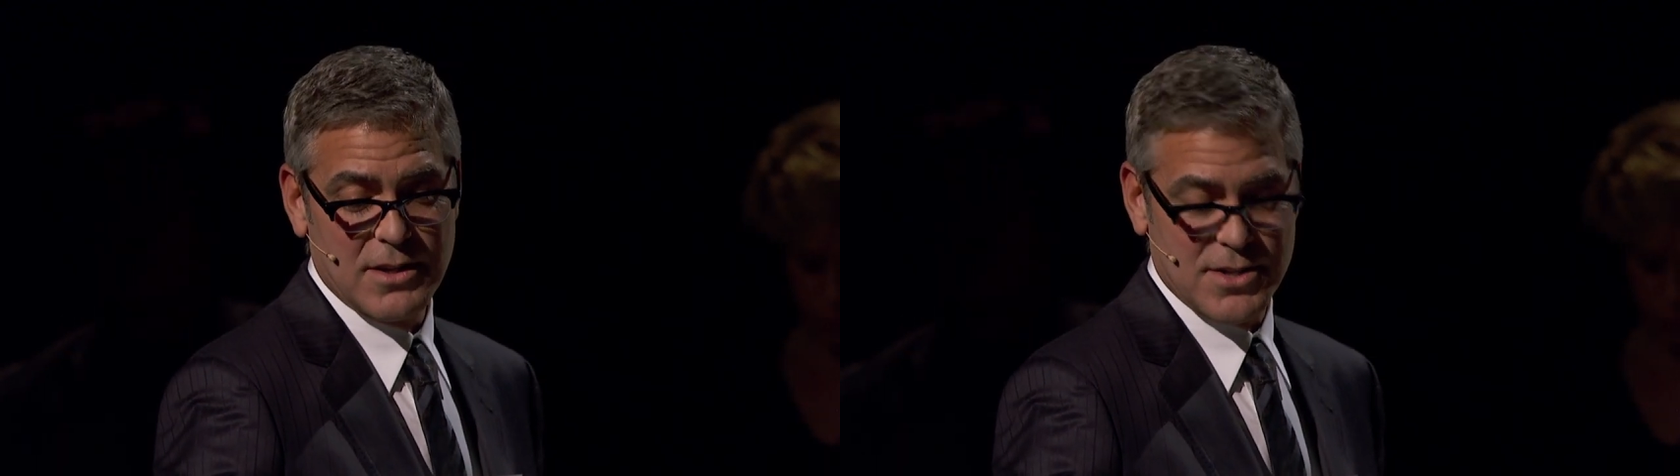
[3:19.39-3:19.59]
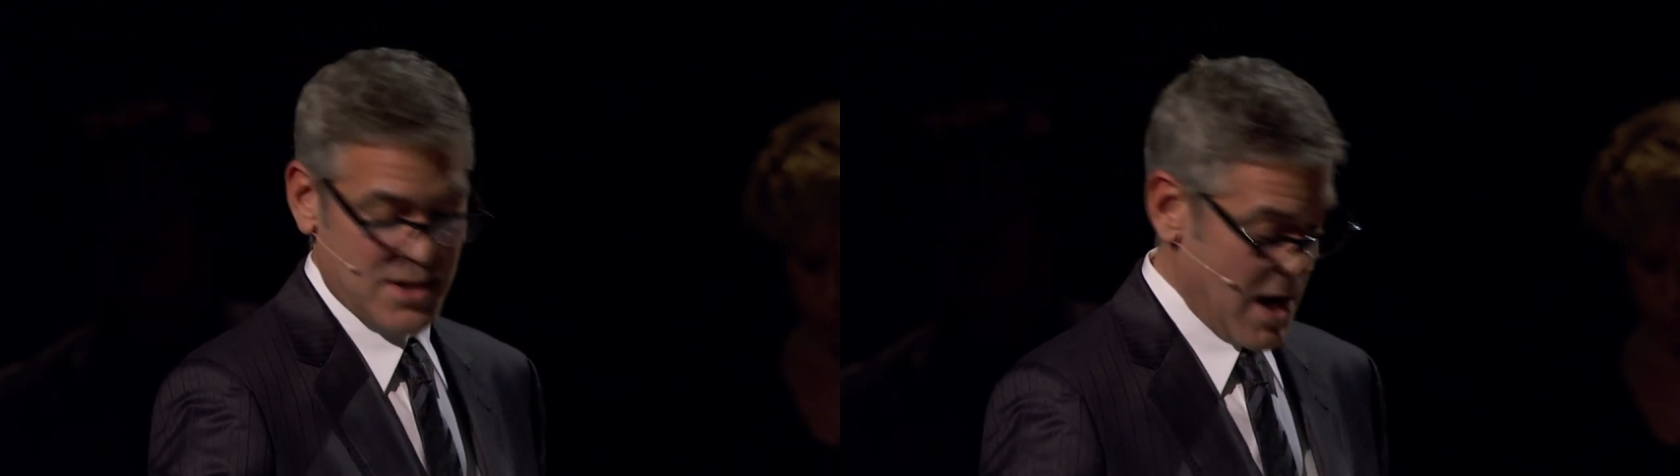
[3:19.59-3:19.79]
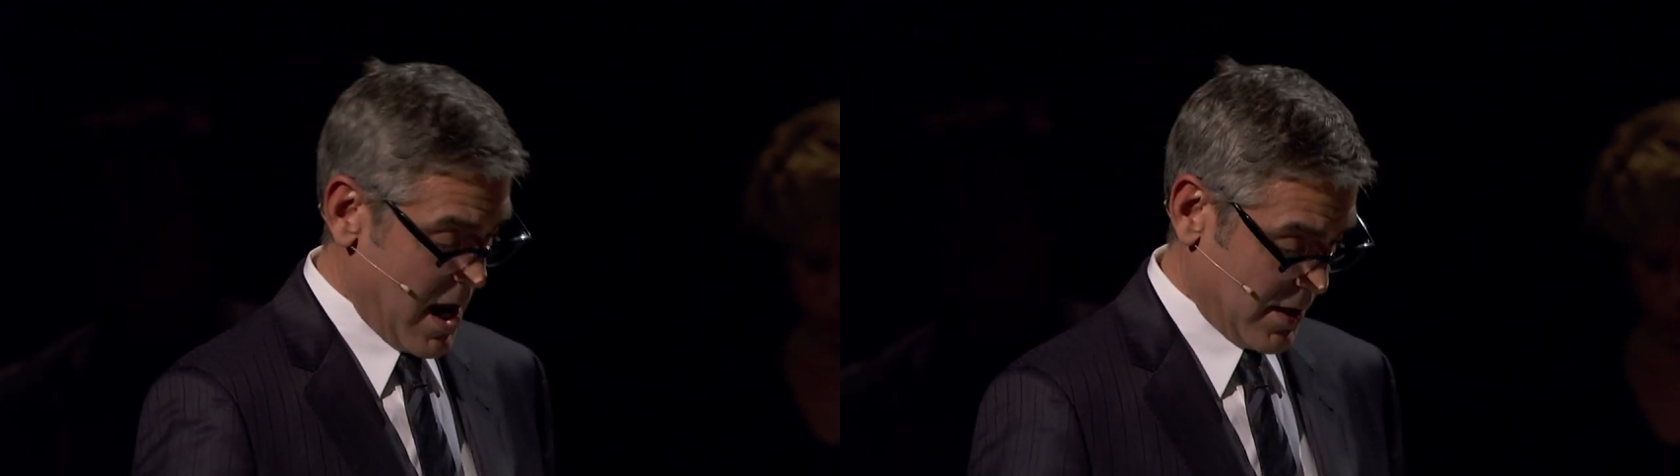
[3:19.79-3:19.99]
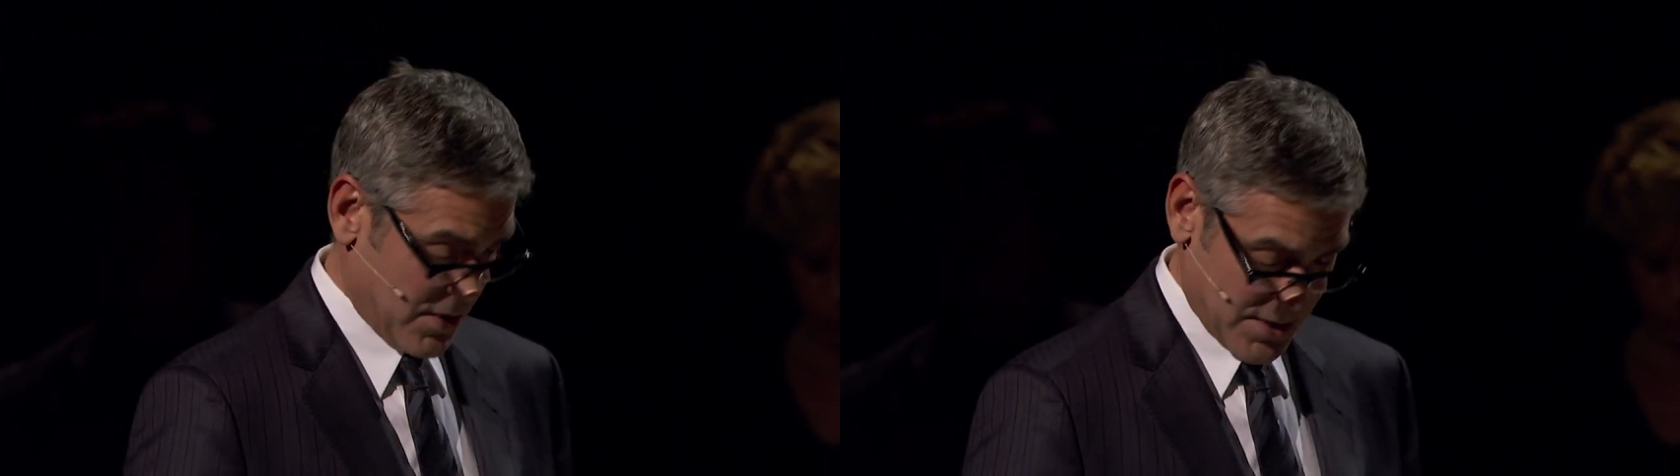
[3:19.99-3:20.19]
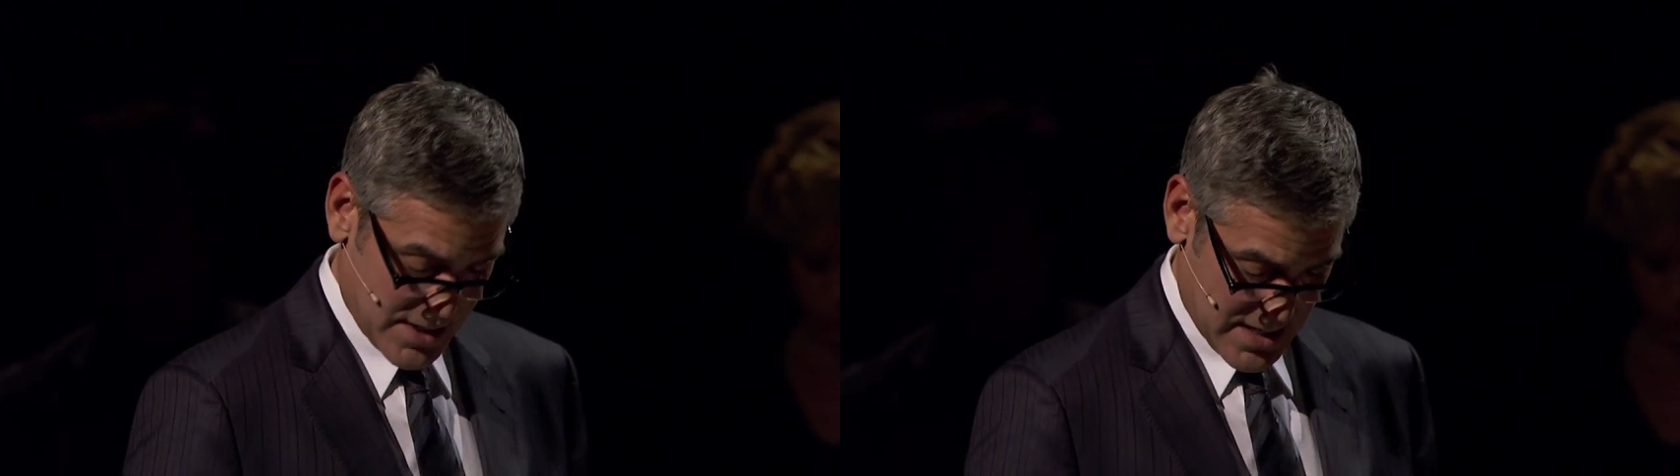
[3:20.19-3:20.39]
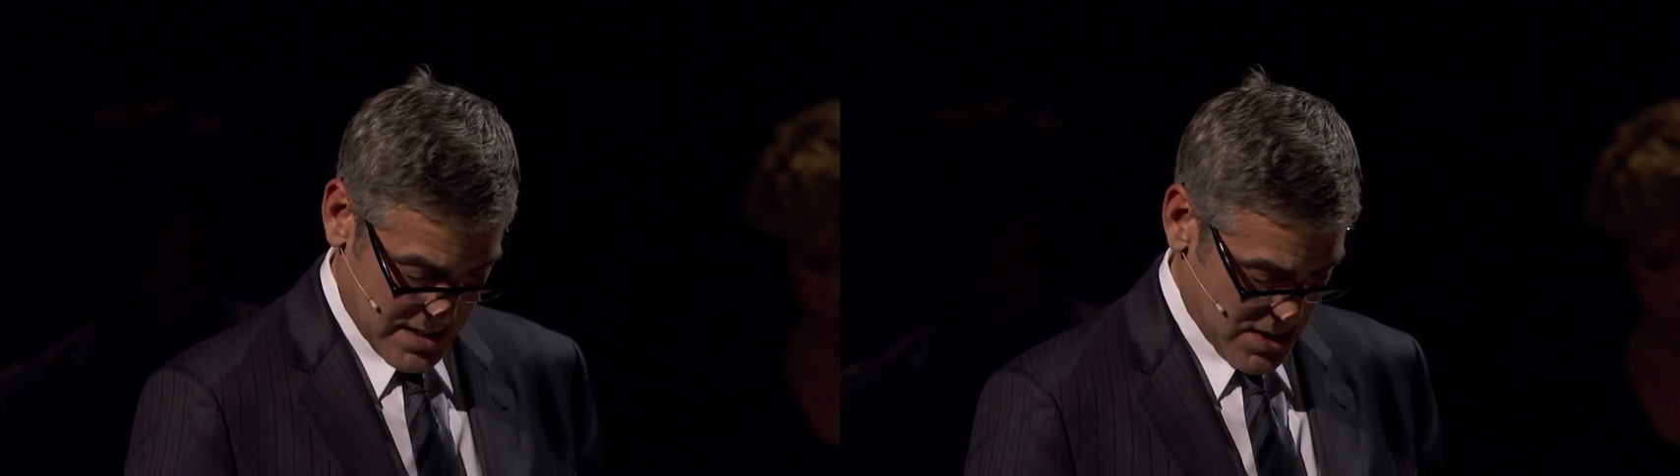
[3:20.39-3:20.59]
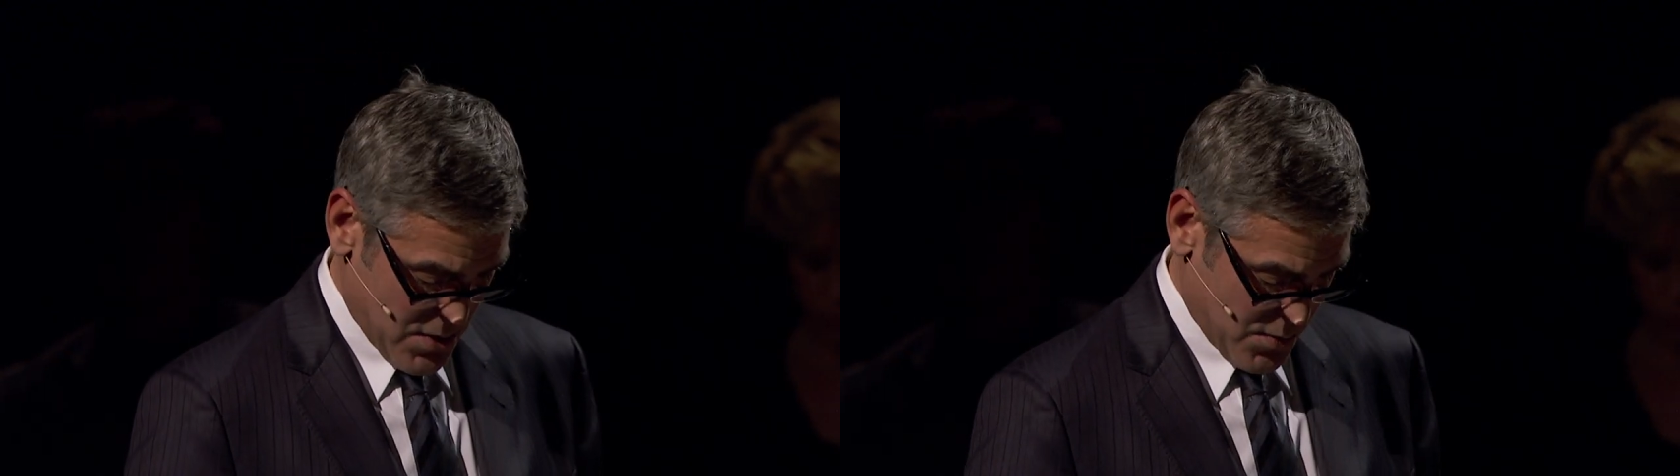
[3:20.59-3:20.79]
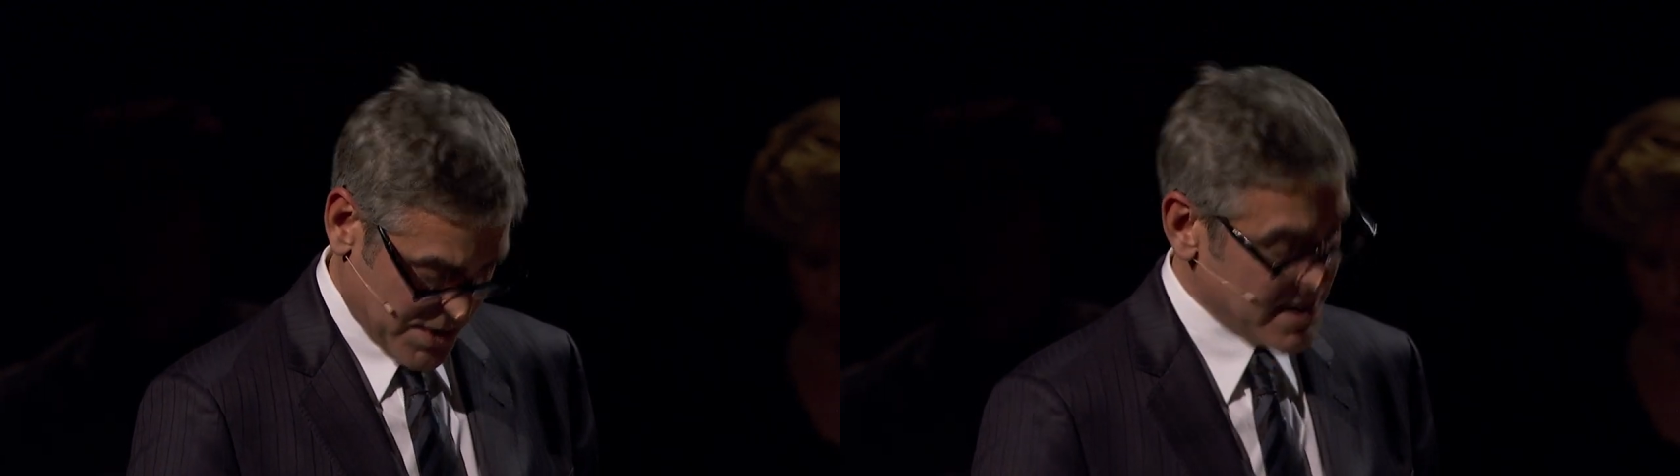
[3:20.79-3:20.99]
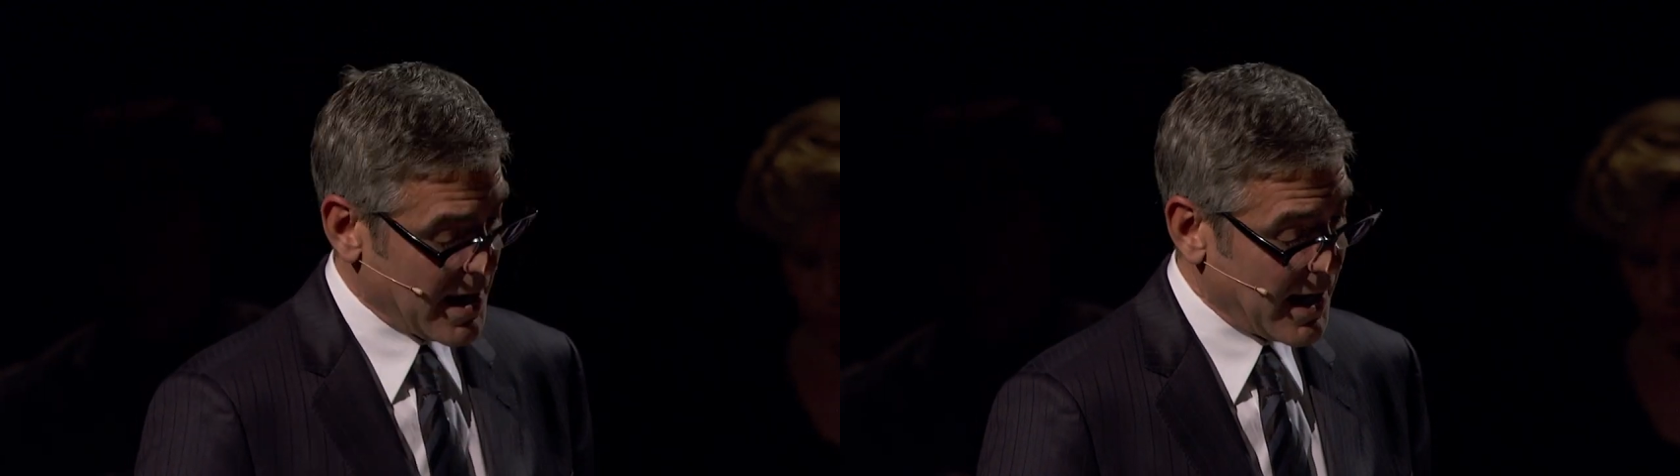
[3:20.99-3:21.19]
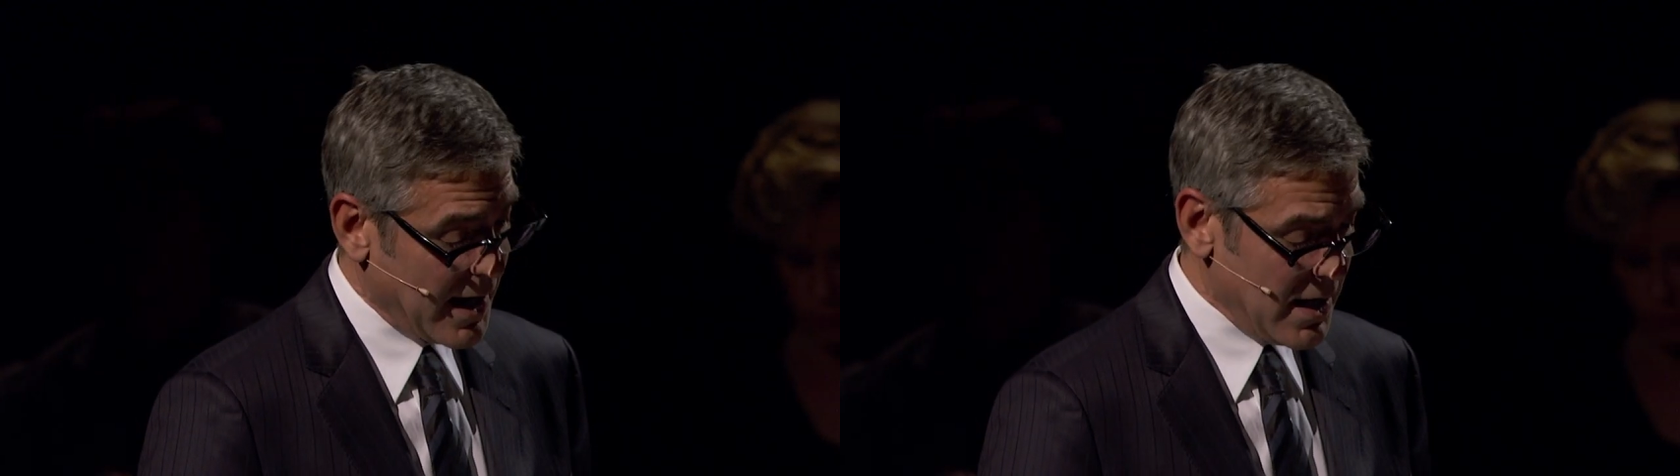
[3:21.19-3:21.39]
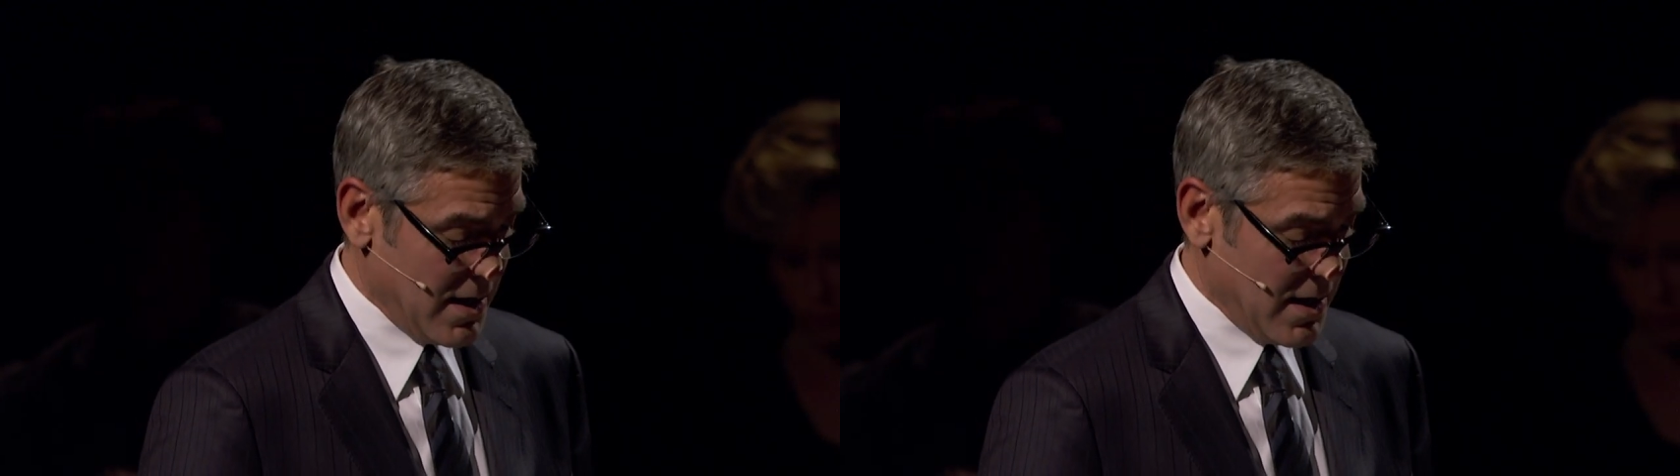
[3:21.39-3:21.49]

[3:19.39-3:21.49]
scholars, and then you say.